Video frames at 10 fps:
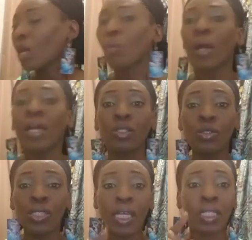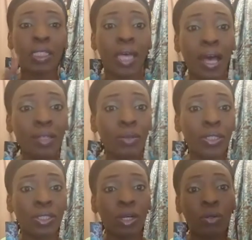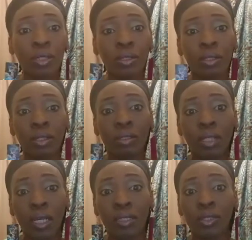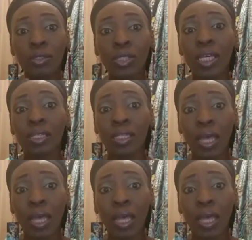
Wait, you said tolerance though. You said